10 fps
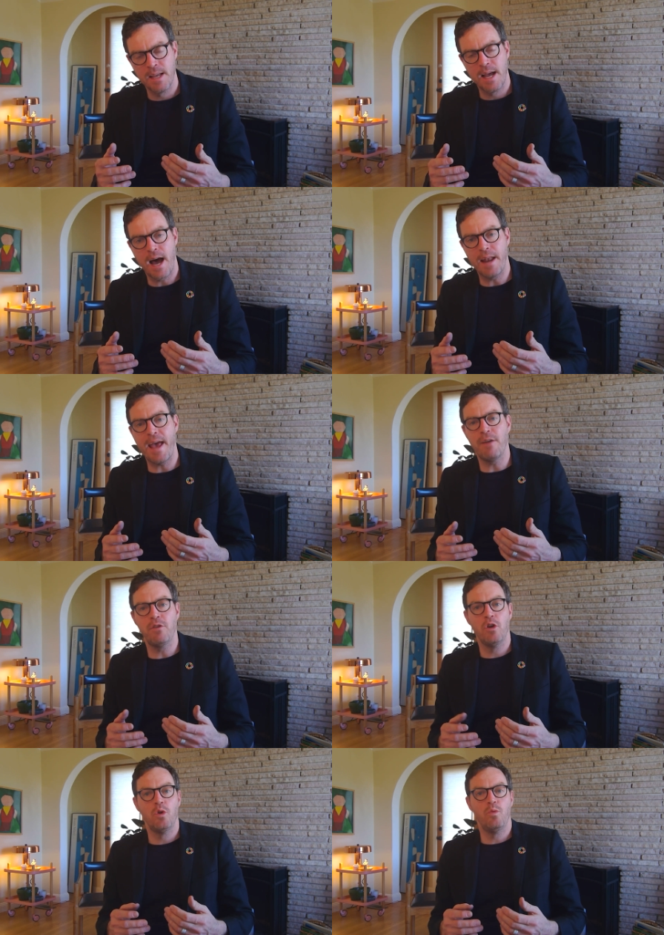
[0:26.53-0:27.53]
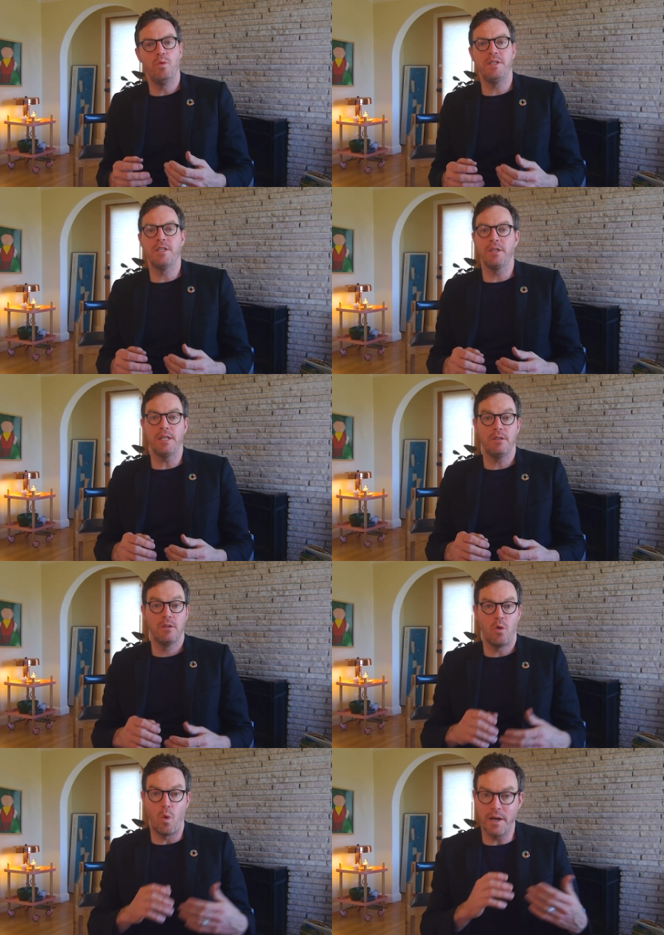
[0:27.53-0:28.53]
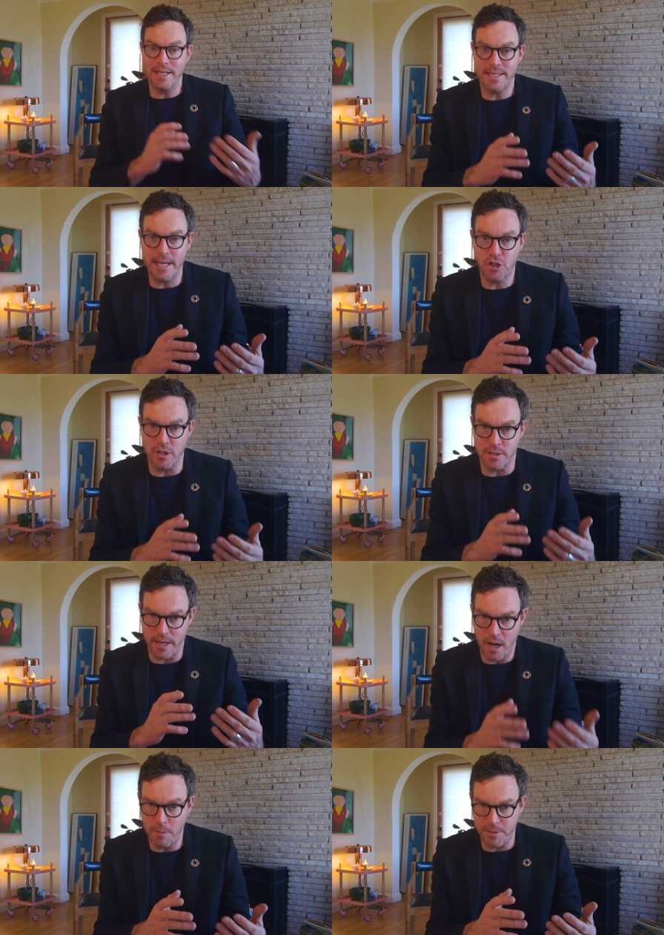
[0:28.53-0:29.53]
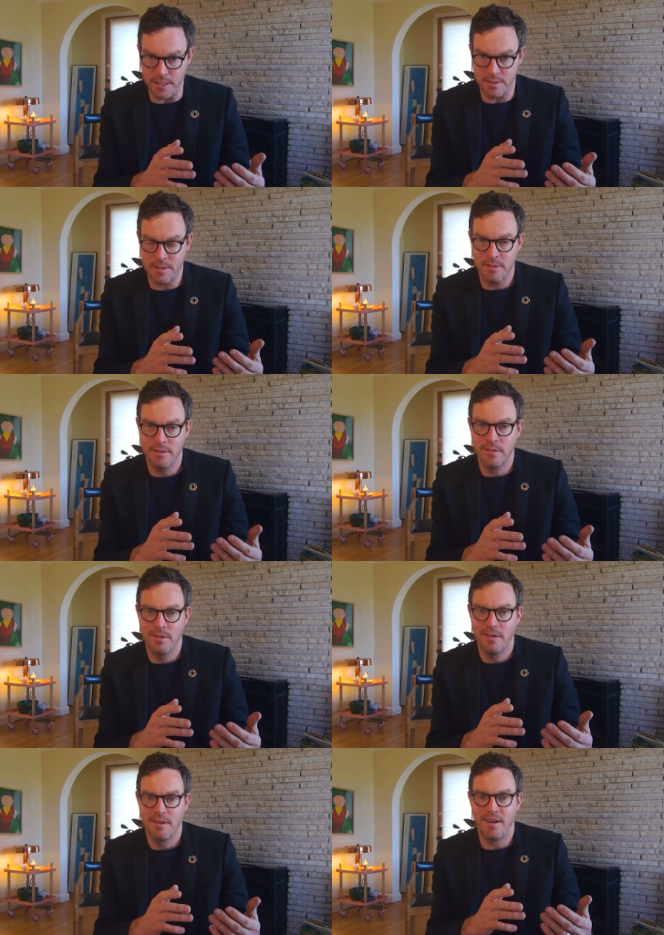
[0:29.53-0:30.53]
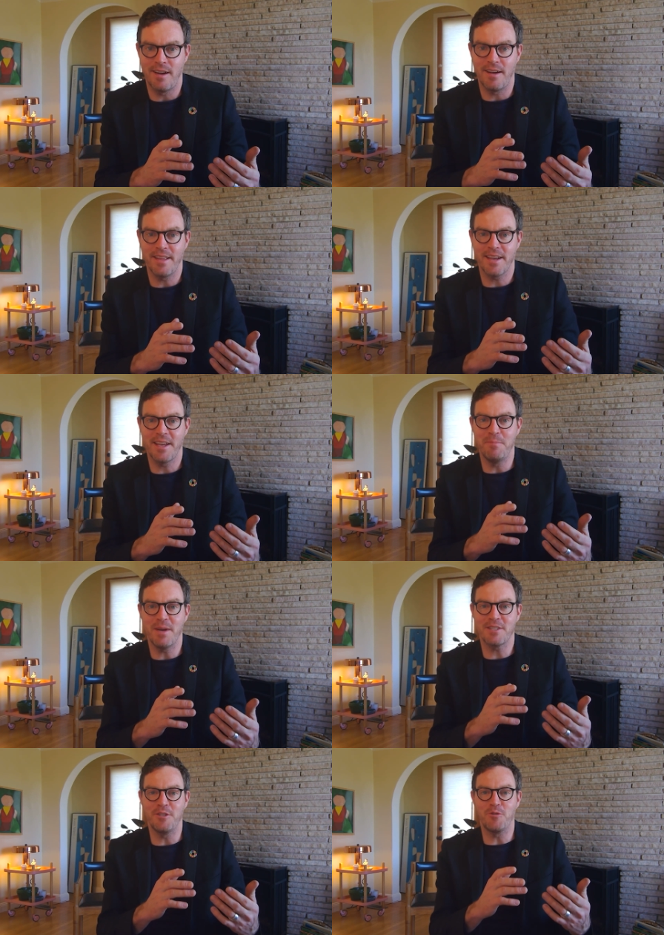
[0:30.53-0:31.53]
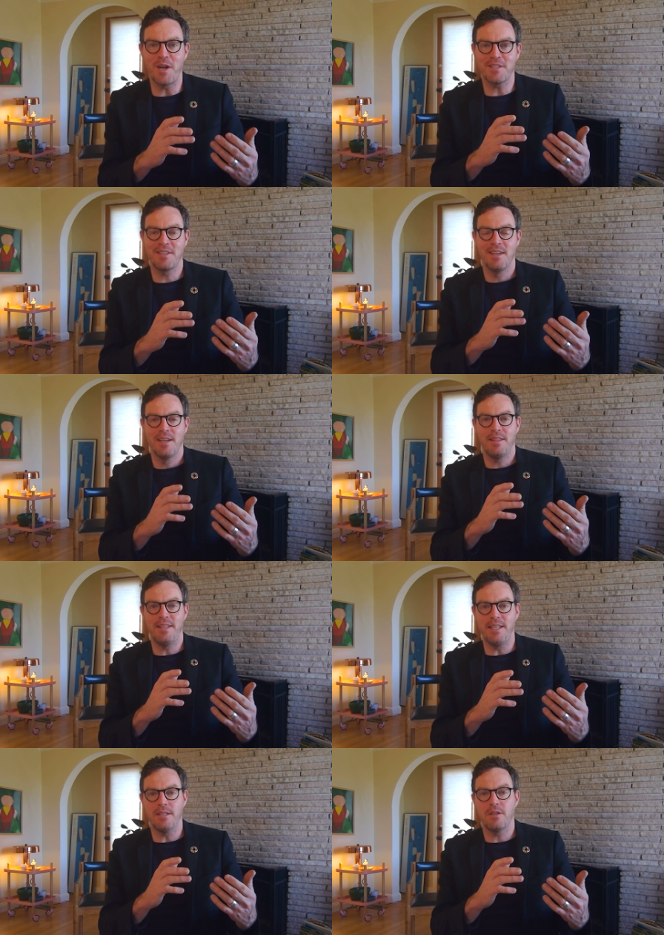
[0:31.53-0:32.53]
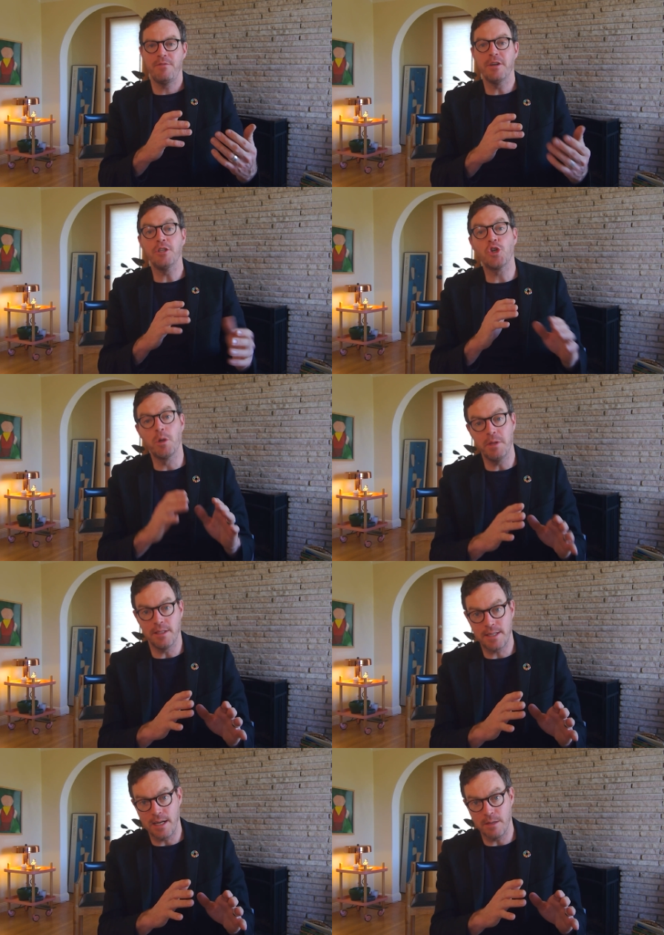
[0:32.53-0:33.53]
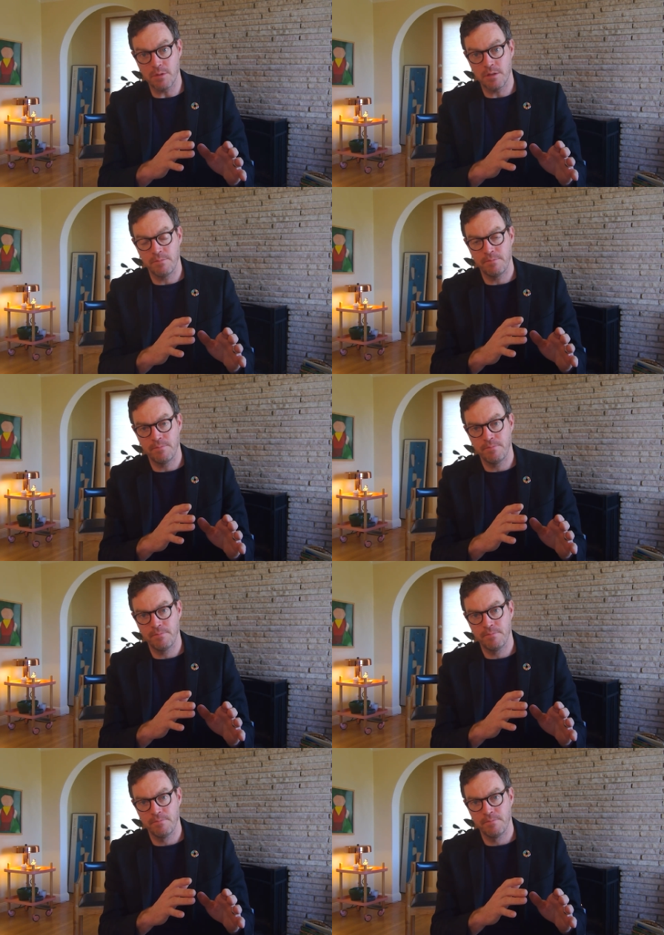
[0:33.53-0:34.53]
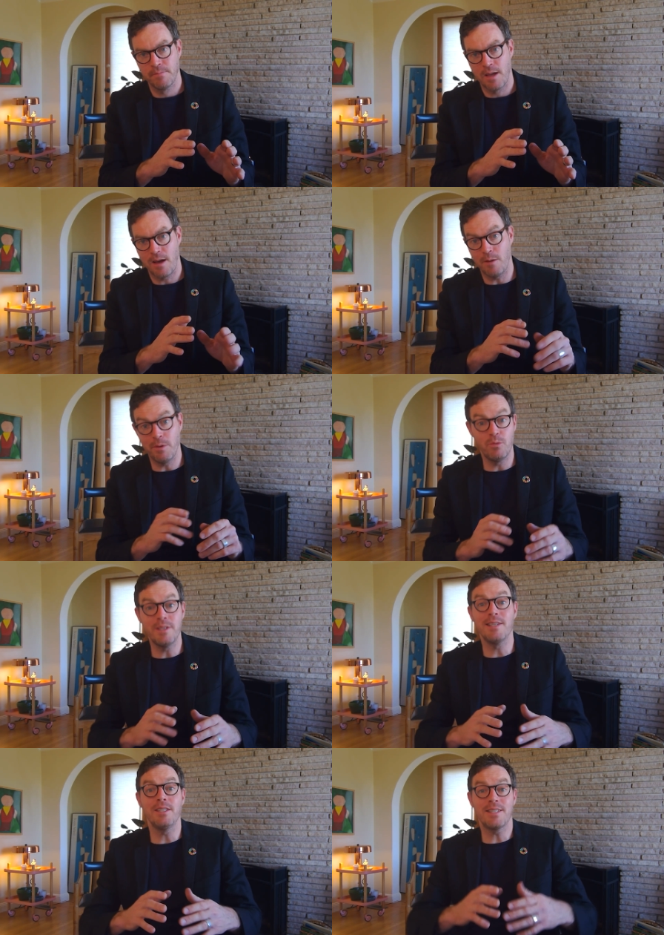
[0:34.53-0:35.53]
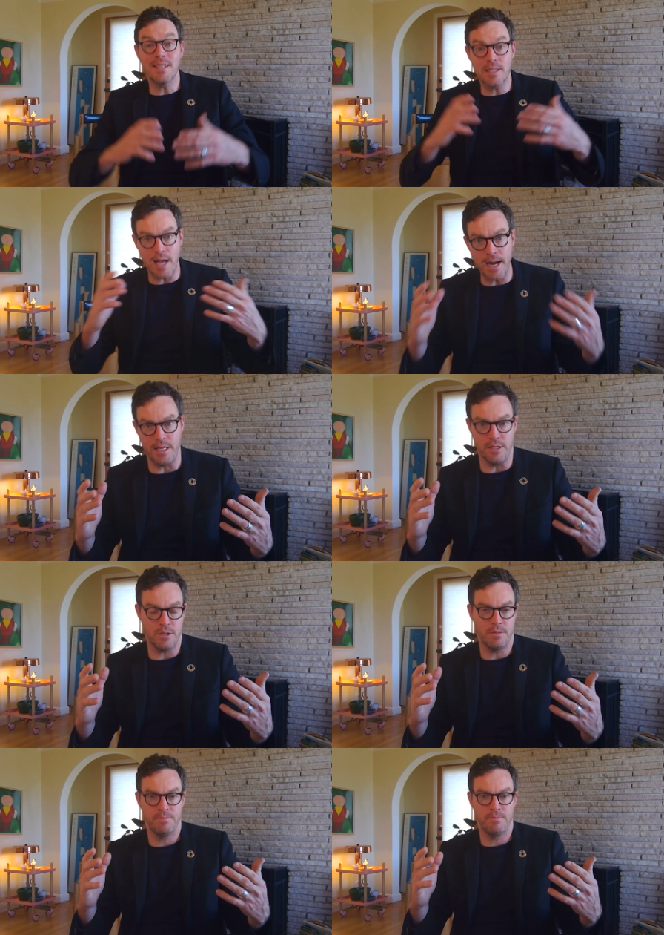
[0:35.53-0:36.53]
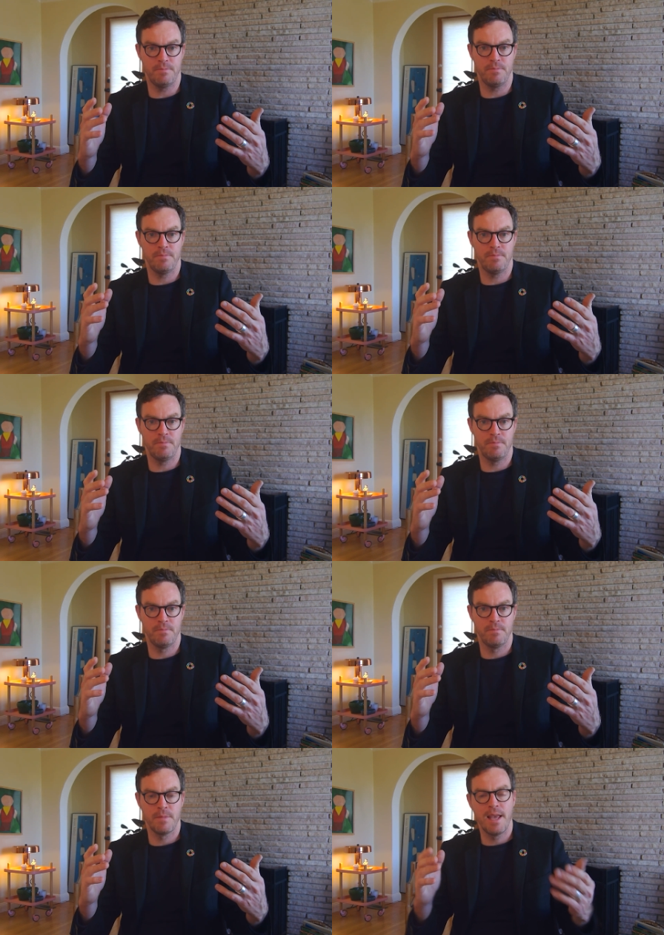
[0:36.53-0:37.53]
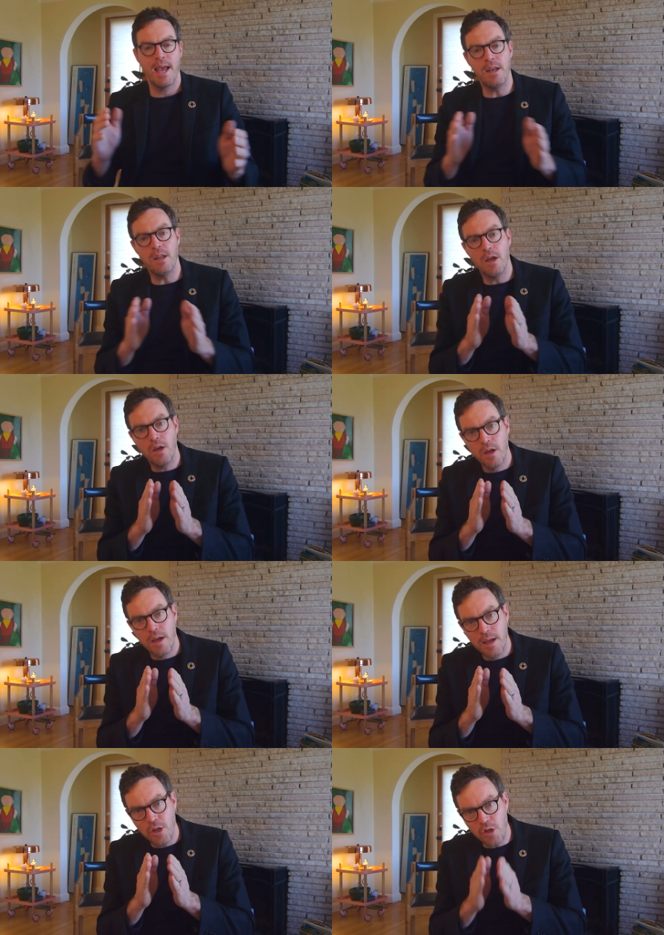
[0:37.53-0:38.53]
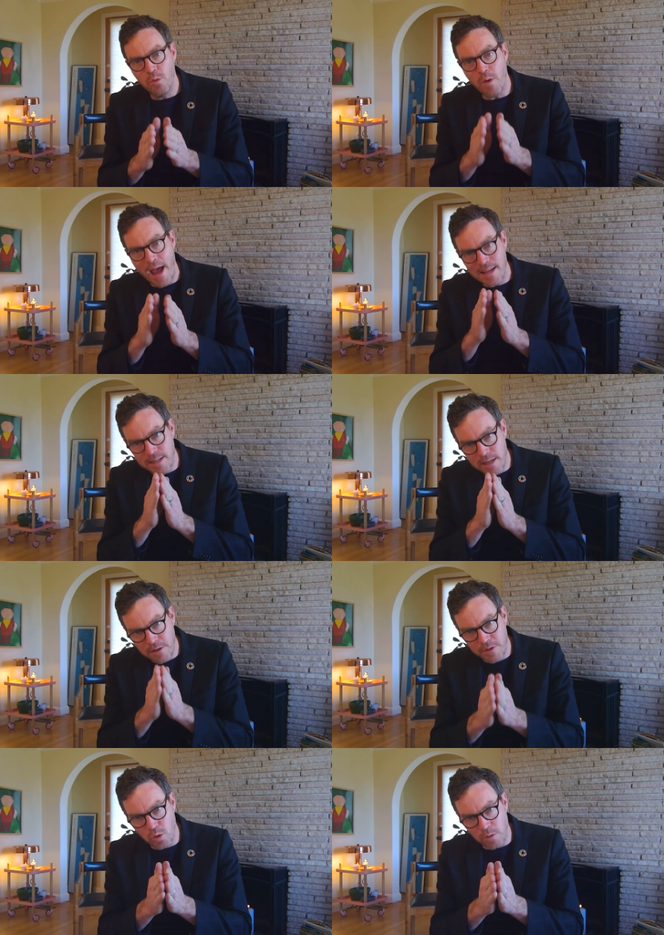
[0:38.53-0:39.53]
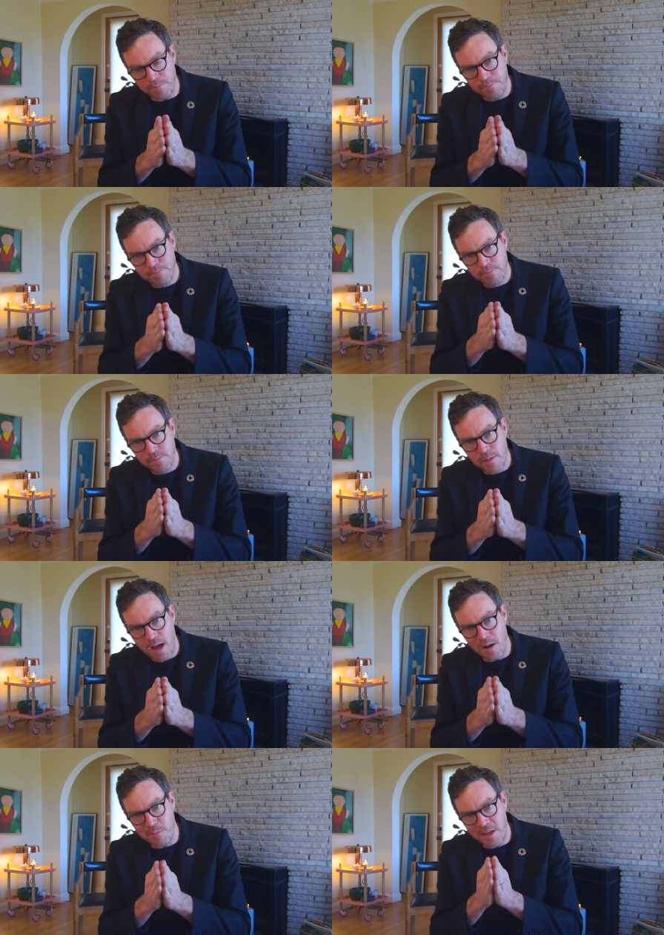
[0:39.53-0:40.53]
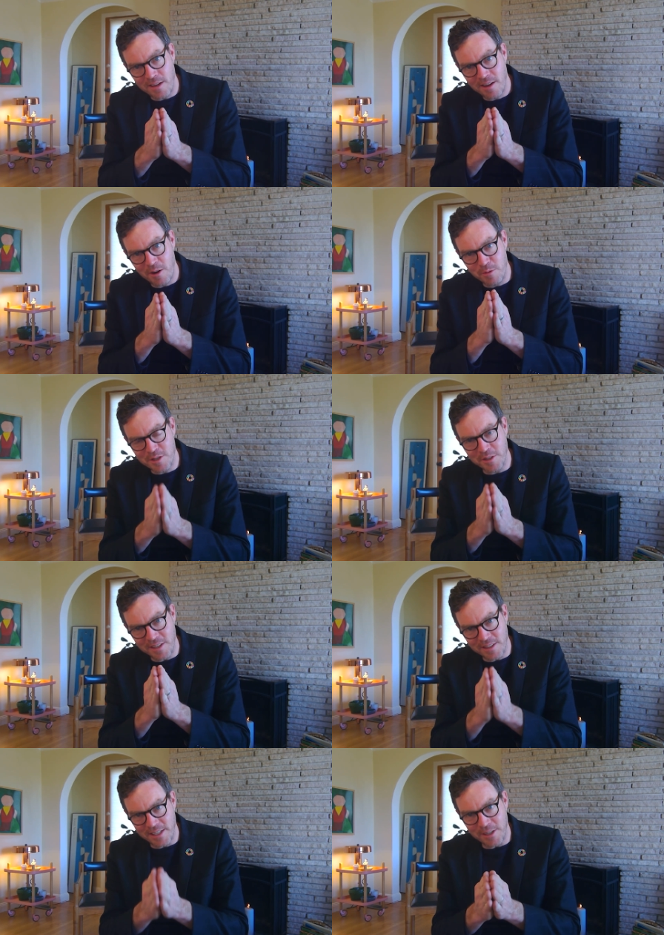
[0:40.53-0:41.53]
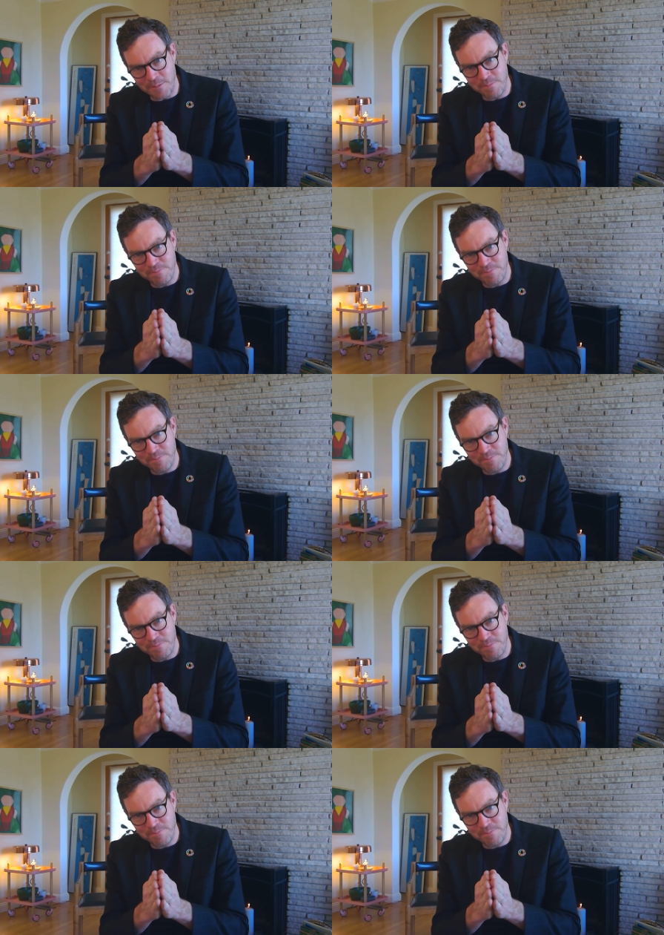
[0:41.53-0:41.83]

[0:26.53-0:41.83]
how to have resilient organizations and companies that can best address these very turbulent times, how to build resilient societies, and you as an individual, how to be a resilient leader.